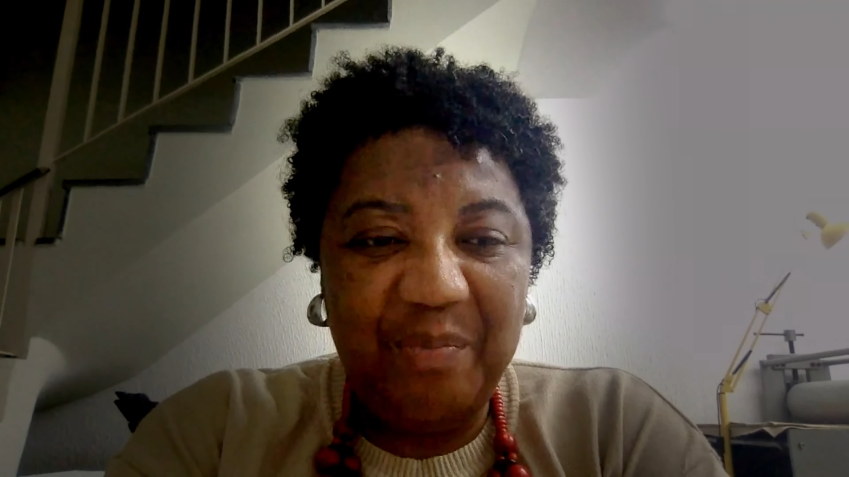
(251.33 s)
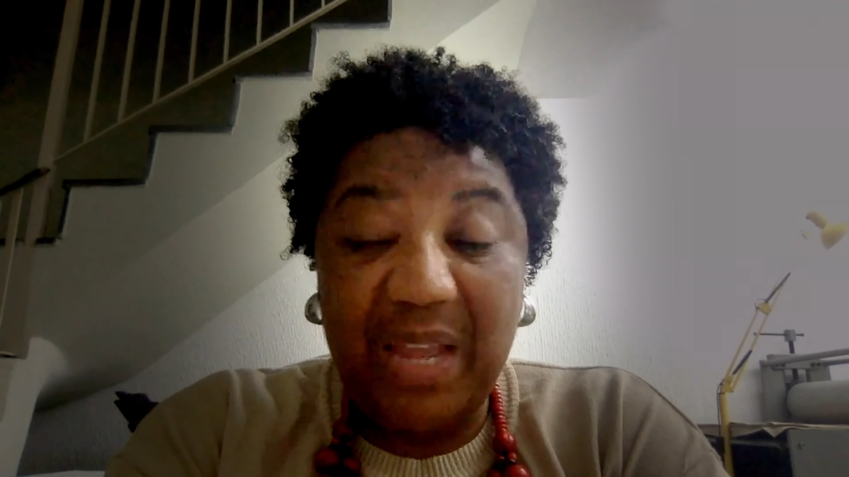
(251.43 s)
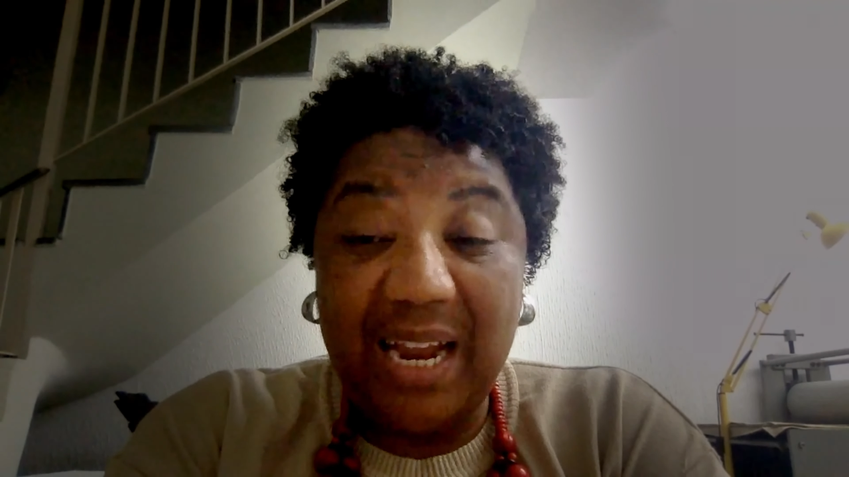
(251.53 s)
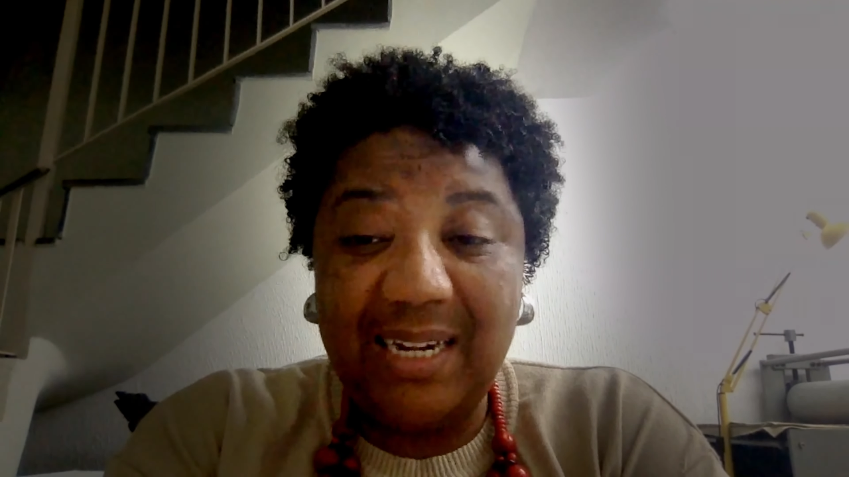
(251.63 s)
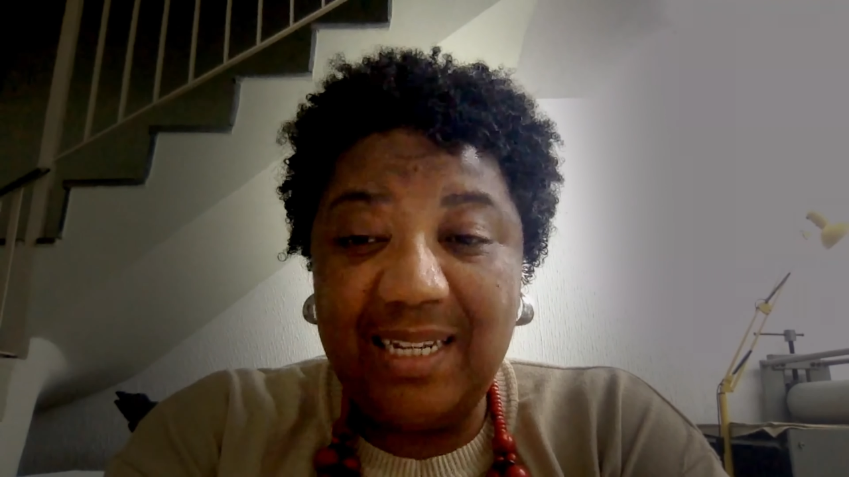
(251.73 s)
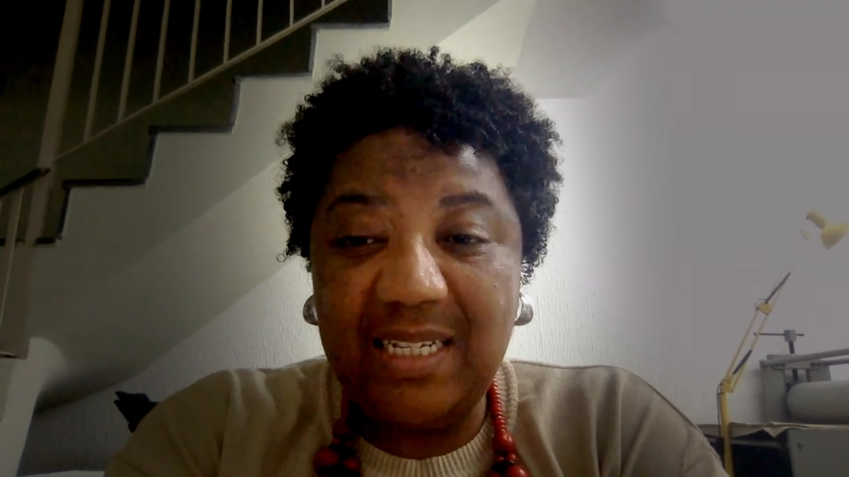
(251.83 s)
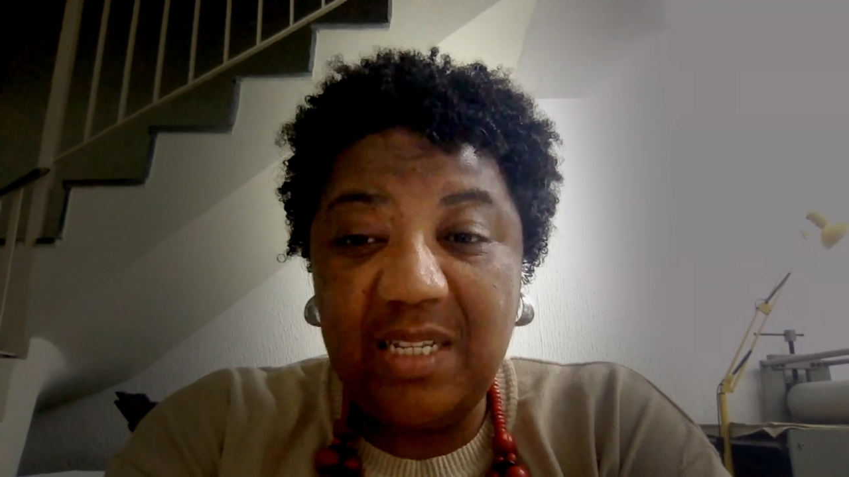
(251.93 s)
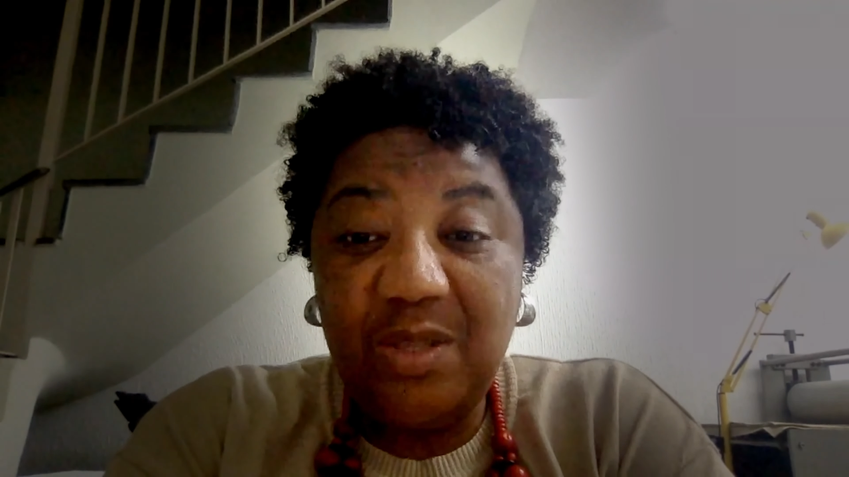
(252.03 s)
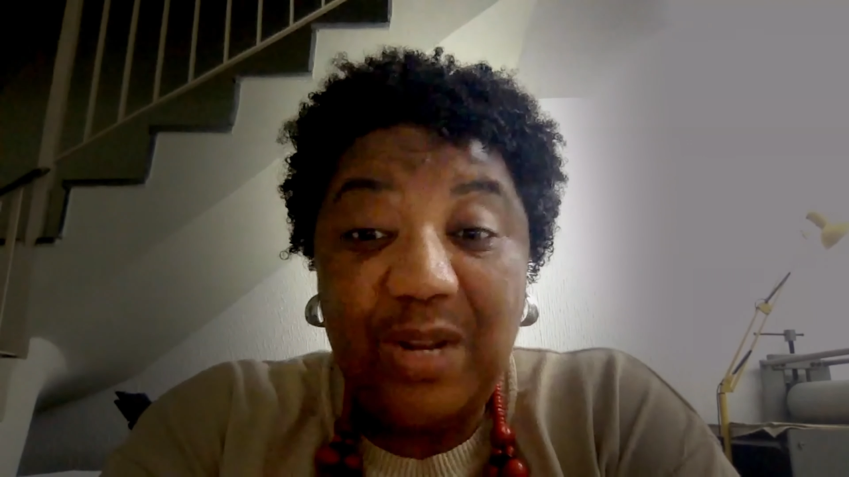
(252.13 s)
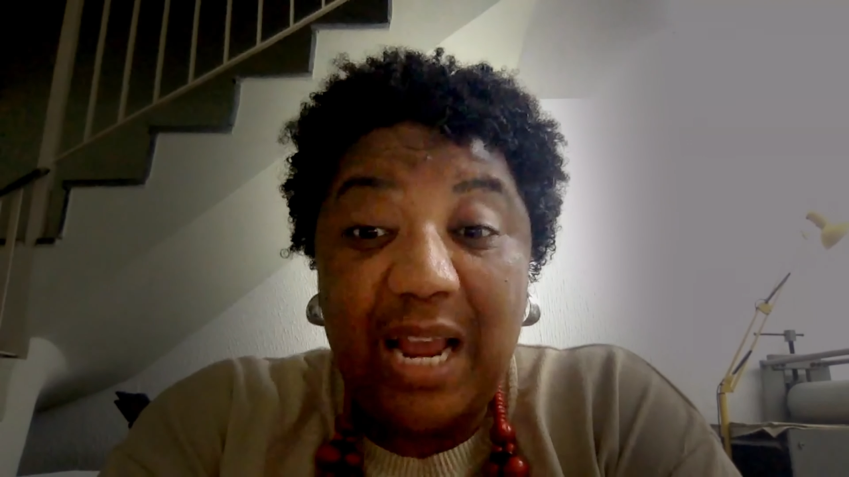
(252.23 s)
artists
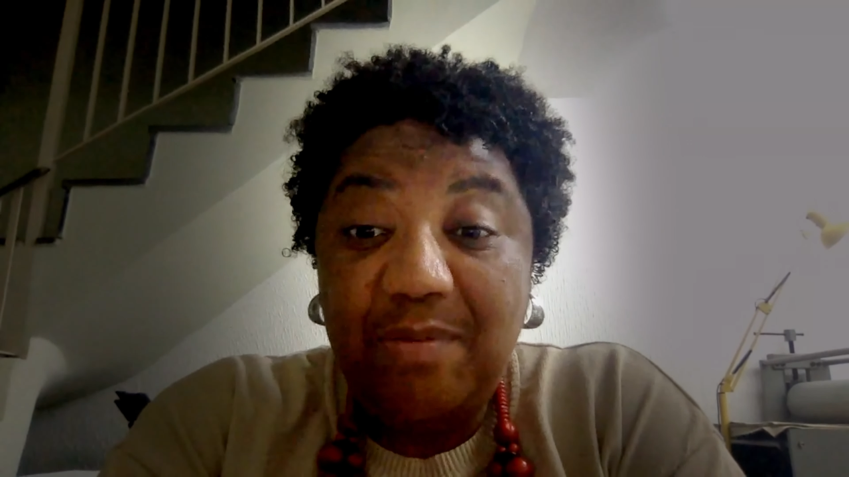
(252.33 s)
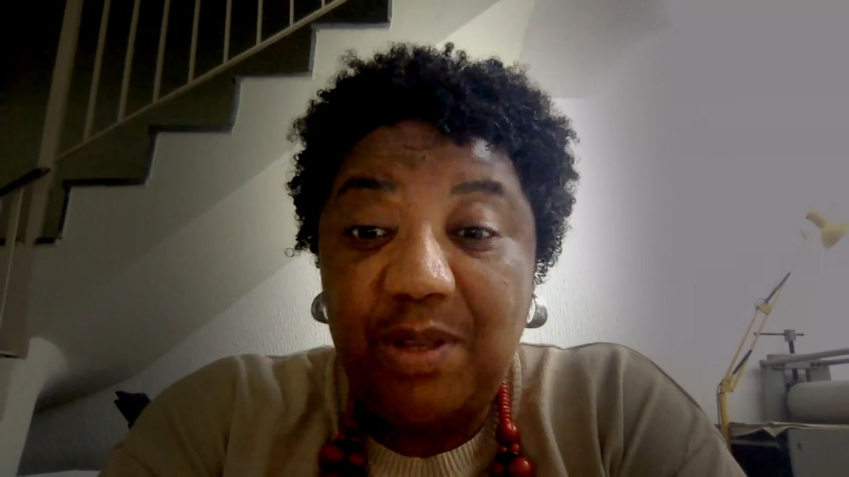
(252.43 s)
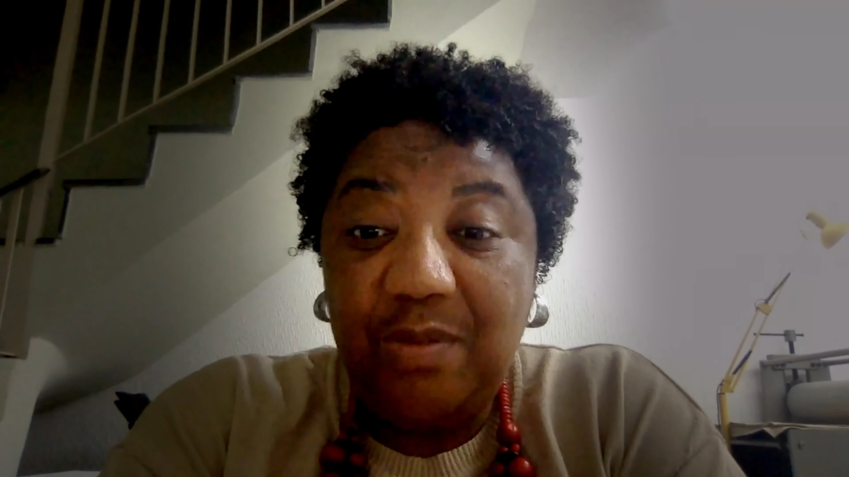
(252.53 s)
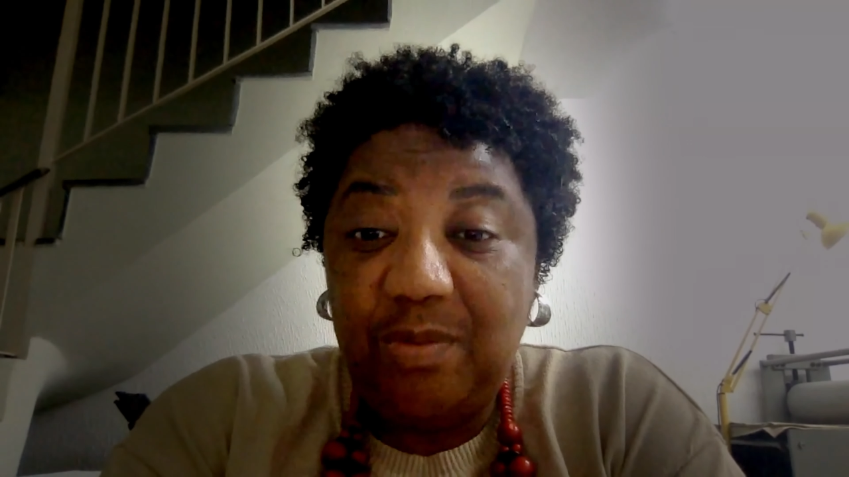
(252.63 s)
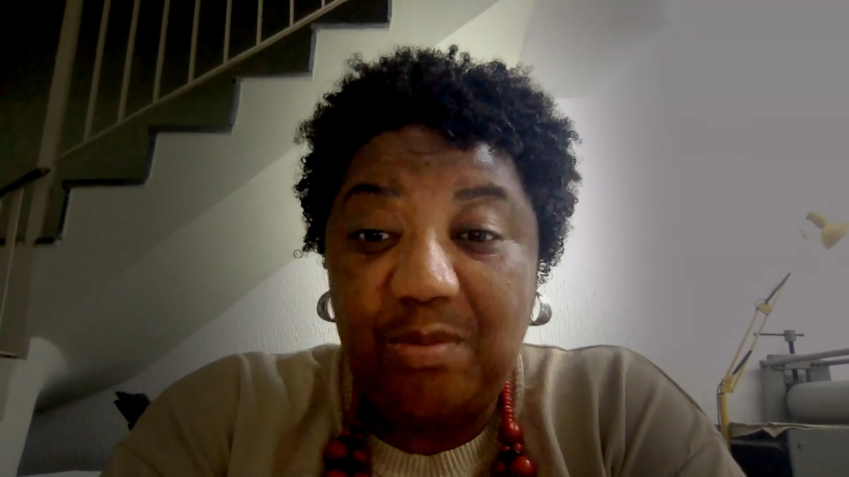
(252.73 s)
don't have to